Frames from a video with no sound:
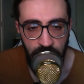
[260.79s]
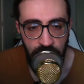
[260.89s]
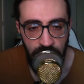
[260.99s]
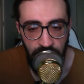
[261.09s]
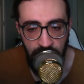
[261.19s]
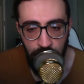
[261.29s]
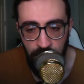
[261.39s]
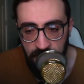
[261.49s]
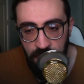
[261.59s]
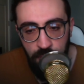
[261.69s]
And I had
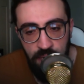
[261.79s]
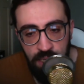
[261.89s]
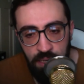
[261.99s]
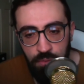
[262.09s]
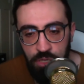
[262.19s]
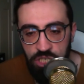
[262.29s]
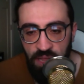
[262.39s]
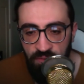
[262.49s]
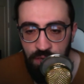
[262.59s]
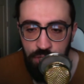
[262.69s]
my hearing, which
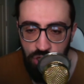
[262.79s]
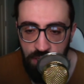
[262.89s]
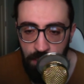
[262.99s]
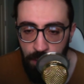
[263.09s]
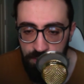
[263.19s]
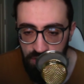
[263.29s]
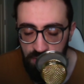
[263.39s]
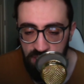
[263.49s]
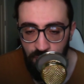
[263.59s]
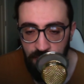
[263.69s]
that video should come up soon
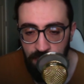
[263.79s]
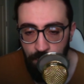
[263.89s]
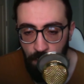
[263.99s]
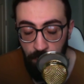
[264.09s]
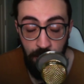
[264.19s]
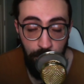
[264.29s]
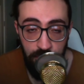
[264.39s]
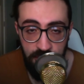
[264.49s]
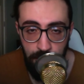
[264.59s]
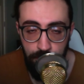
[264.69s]
as well. I'm gonna
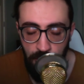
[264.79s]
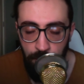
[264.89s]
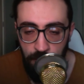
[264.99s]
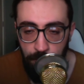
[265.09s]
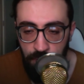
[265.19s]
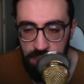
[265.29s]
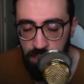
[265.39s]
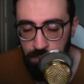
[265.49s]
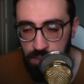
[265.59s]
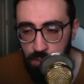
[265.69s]
post that up. I'm gonna post it
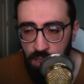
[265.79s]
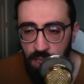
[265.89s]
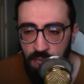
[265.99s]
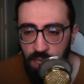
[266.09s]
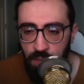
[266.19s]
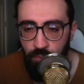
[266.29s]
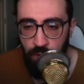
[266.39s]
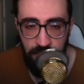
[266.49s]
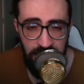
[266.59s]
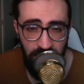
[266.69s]
up soon. Where I
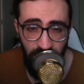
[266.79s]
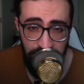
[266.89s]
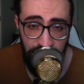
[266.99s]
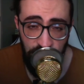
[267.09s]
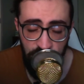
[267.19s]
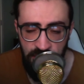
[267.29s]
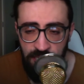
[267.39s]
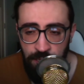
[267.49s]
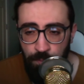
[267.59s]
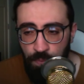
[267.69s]
went to the village
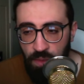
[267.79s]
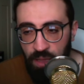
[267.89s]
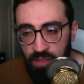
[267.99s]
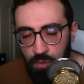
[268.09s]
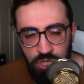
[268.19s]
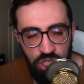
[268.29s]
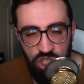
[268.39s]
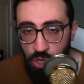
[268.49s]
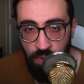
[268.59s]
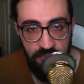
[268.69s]
and they were just
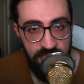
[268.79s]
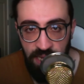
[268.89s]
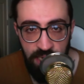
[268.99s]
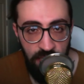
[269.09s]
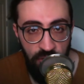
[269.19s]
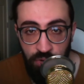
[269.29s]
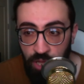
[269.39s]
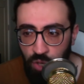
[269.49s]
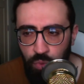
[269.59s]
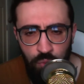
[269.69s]
so excited. They're
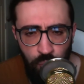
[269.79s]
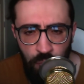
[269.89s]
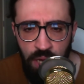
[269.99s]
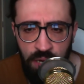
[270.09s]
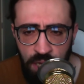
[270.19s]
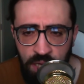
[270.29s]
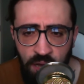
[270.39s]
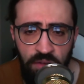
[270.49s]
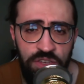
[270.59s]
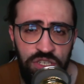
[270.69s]
like, we want a
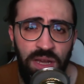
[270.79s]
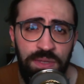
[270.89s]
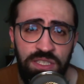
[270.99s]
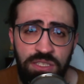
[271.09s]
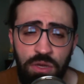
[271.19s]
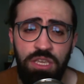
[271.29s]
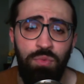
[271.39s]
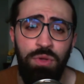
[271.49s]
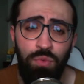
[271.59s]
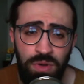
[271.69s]
coffee shop in Skokie.
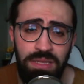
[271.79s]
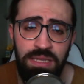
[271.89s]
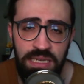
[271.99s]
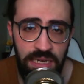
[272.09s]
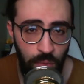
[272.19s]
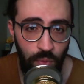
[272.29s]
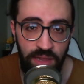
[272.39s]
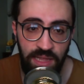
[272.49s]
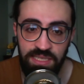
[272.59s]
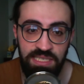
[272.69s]
We really need a one
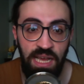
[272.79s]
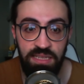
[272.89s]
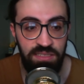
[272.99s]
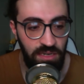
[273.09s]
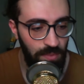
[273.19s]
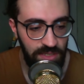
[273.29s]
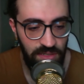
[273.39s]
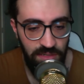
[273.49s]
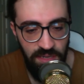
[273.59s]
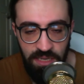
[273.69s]
that's not Starbucks
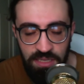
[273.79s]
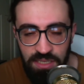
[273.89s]
or Dunkin'.